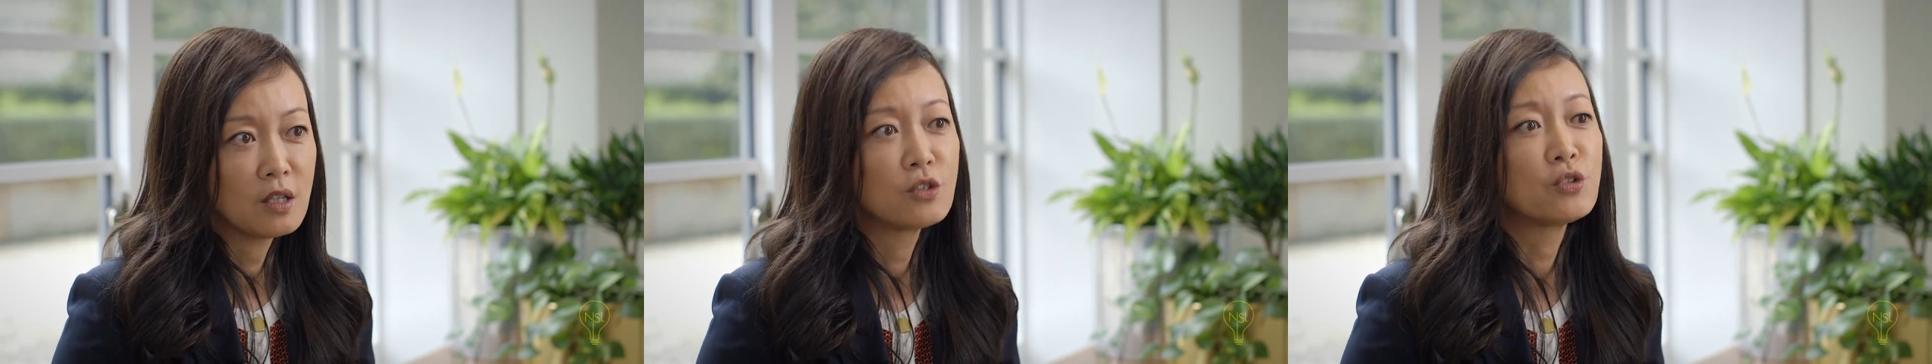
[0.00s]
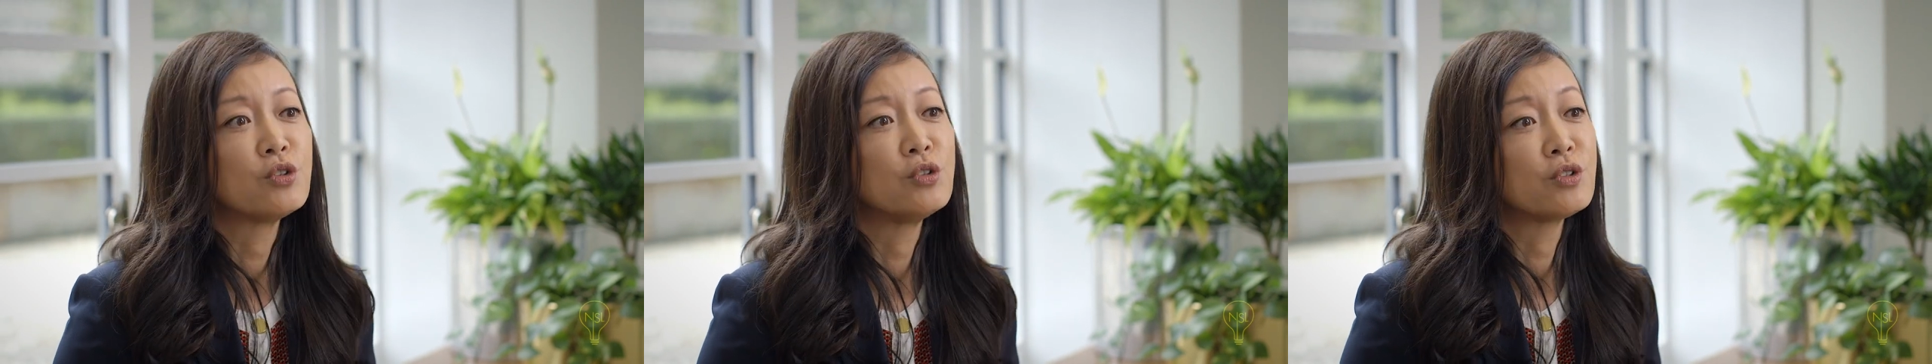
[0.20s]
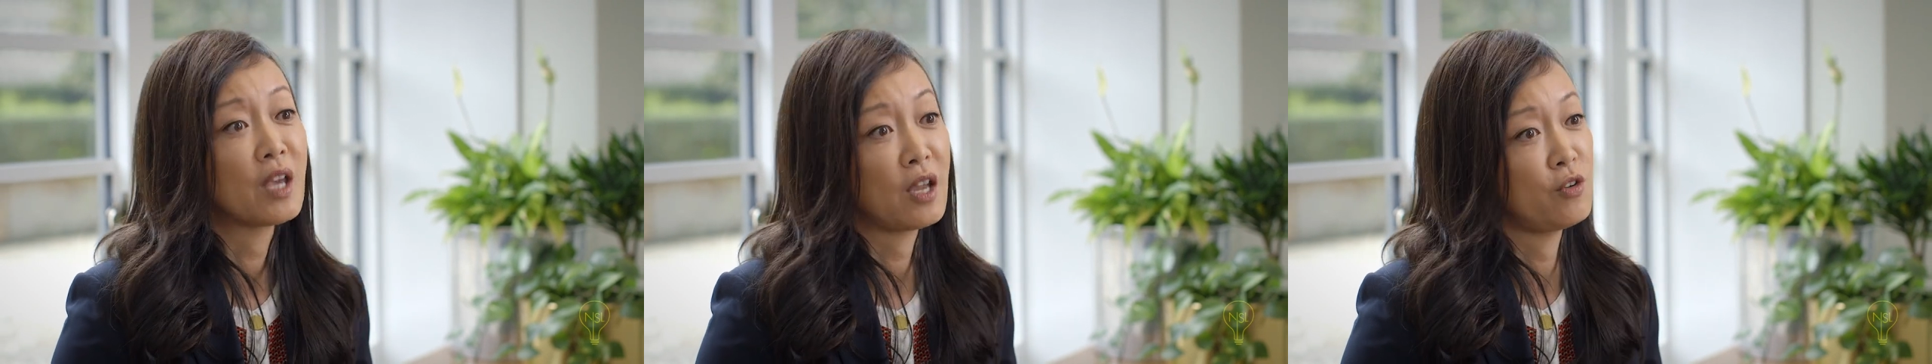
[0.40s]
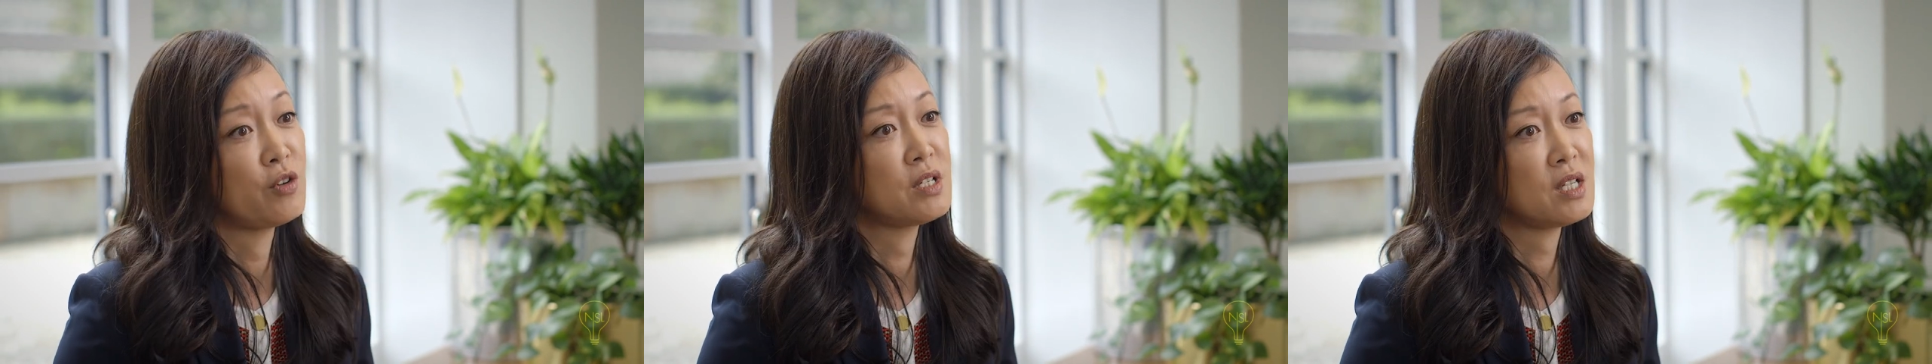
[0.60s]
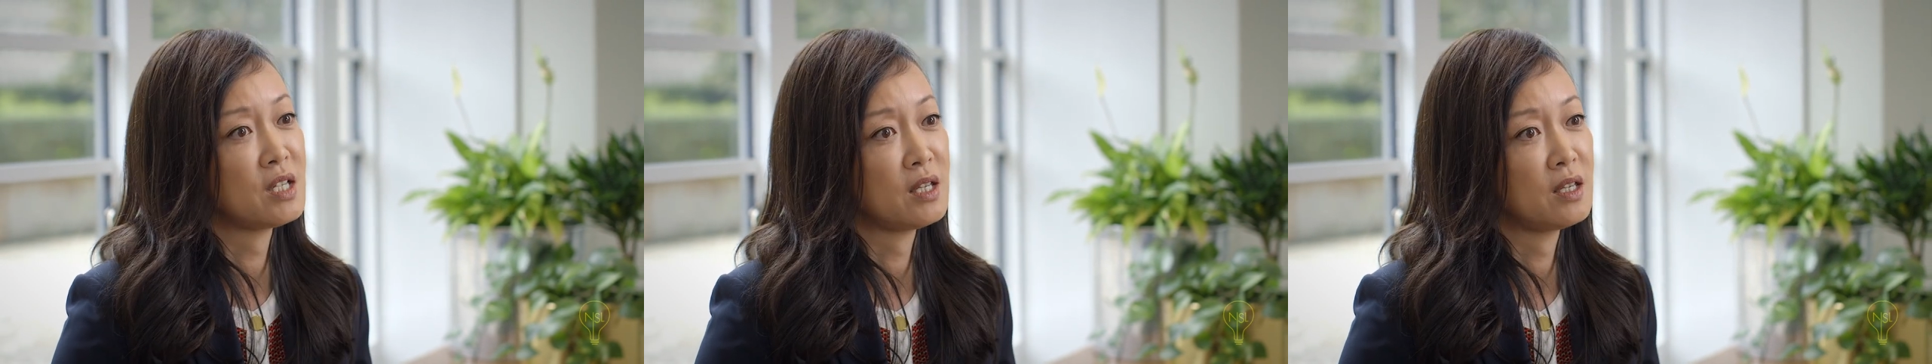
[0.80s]
to
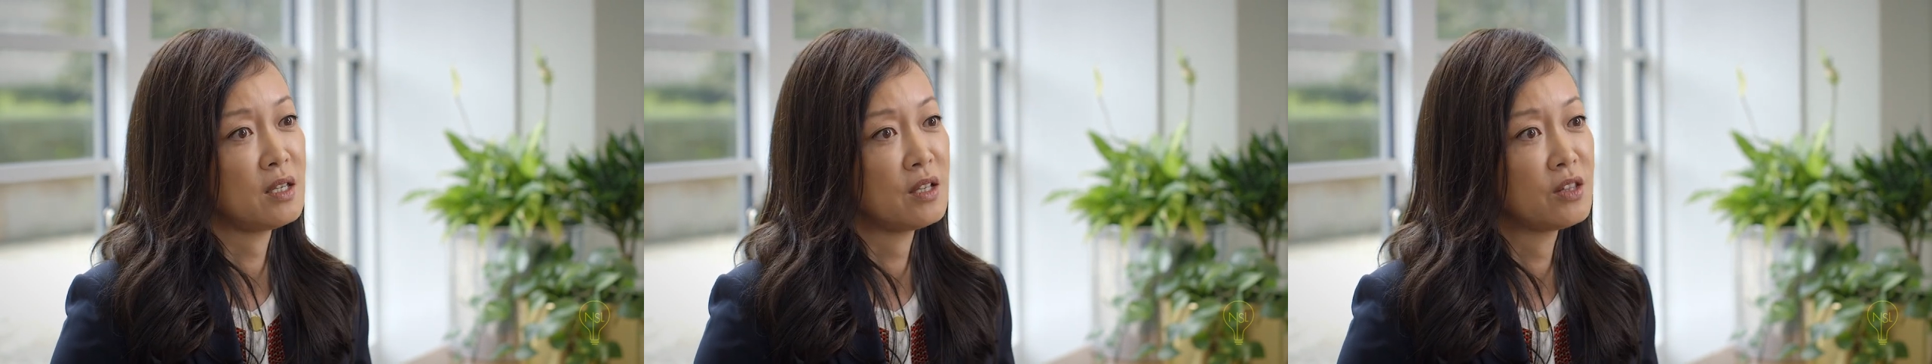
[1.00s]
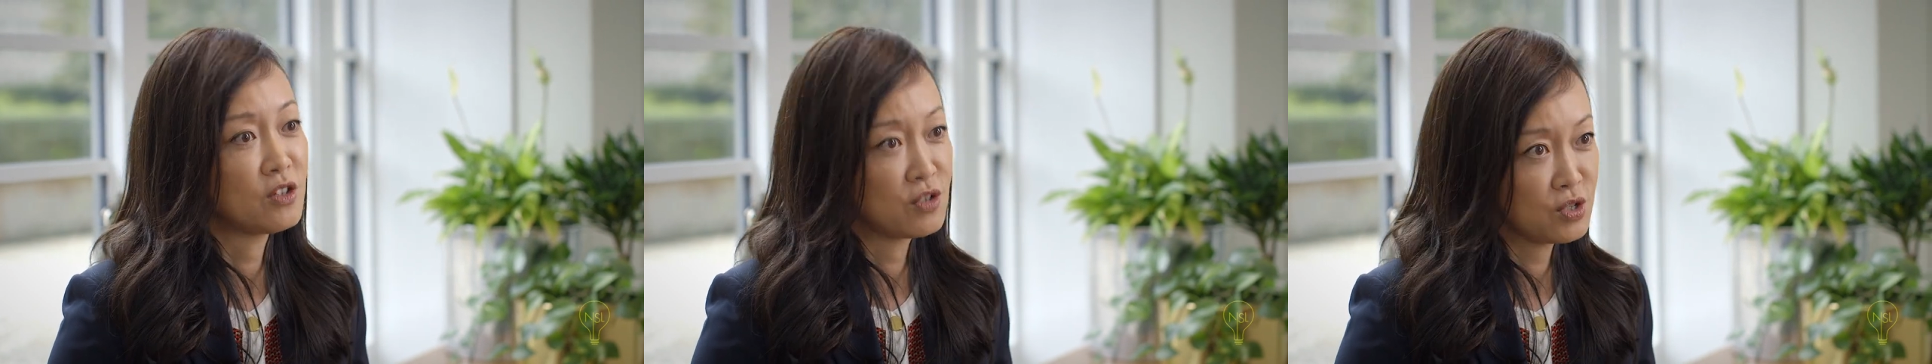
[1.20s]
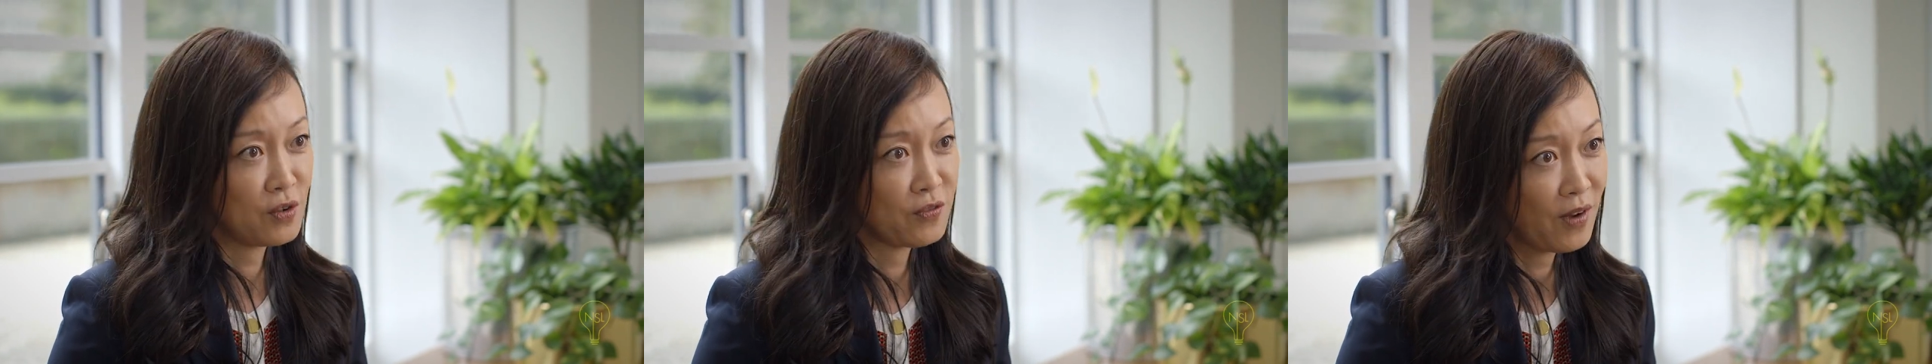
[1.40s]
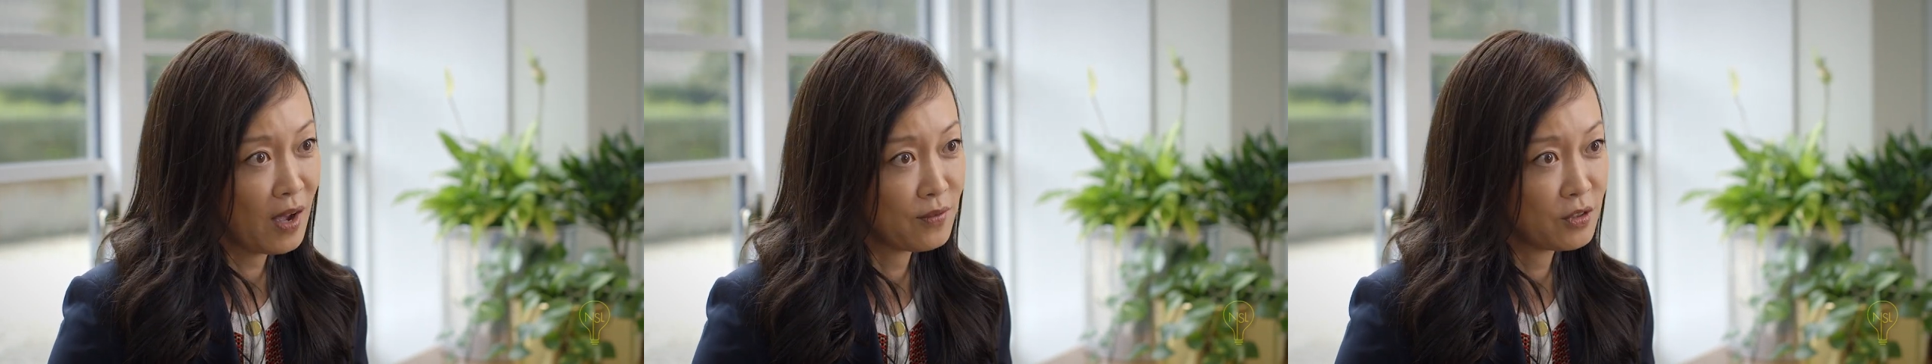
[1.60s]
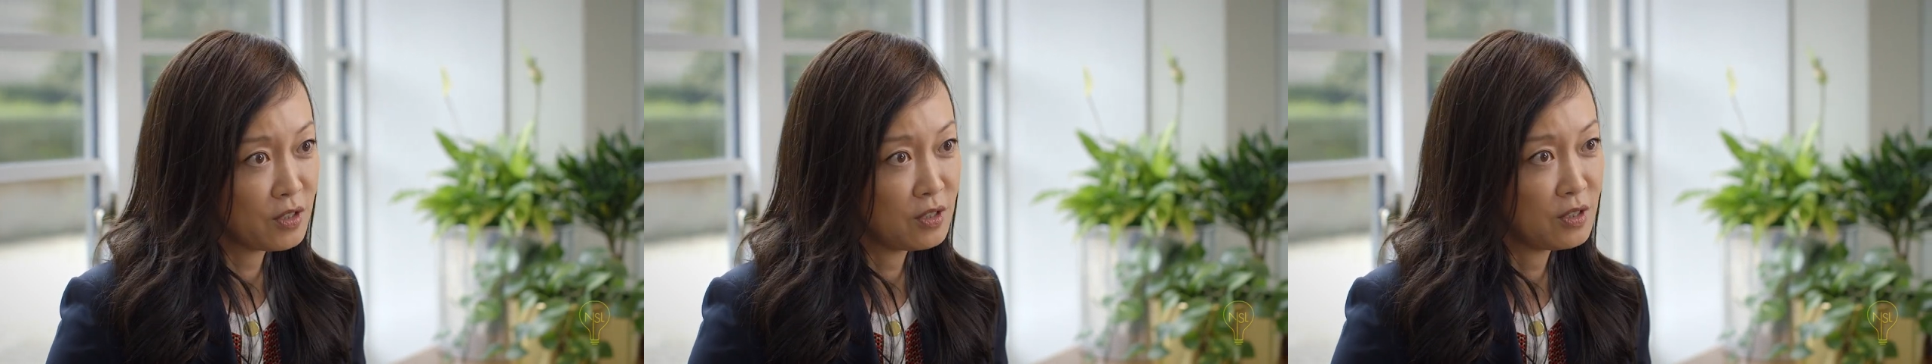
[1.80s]
guarantee their
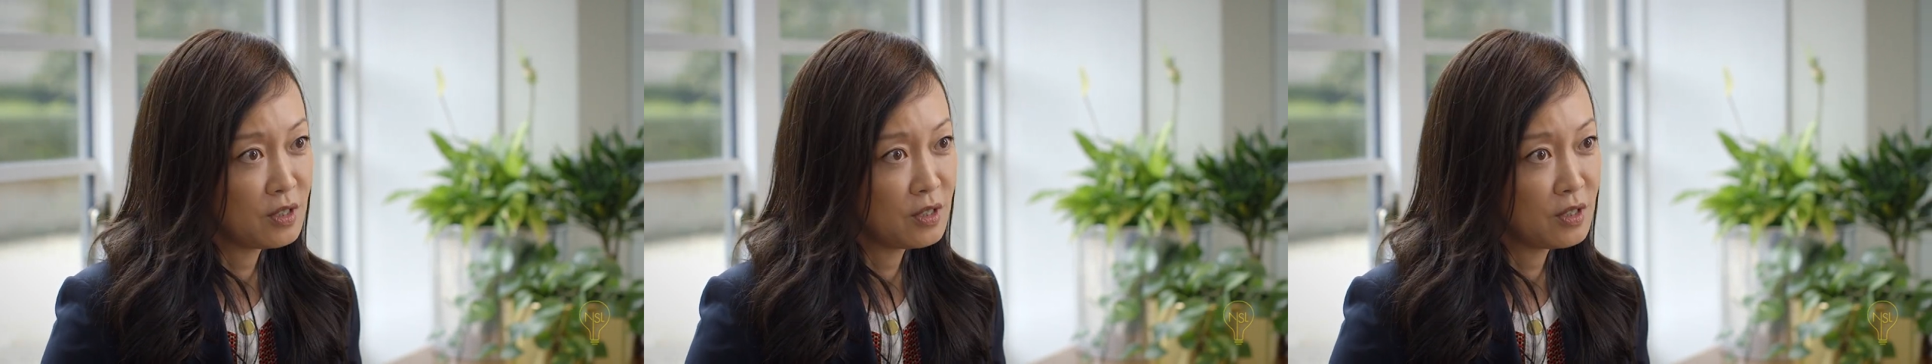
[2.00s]
survival.